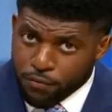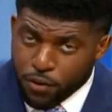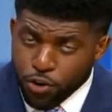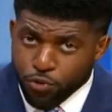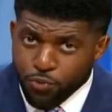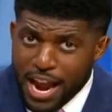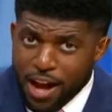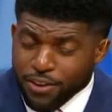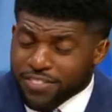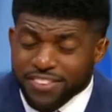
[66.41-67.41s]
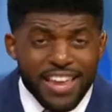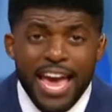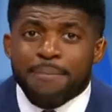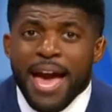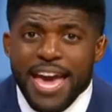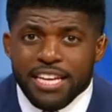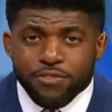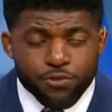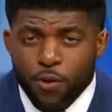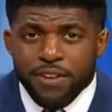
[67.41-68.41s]
First round. At the same
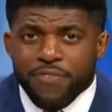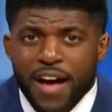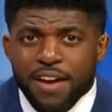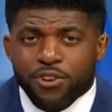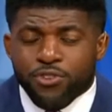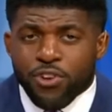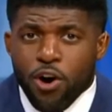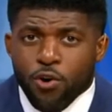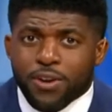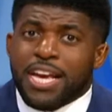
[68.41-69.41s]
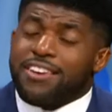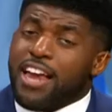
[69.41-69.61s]
age of 25 years old,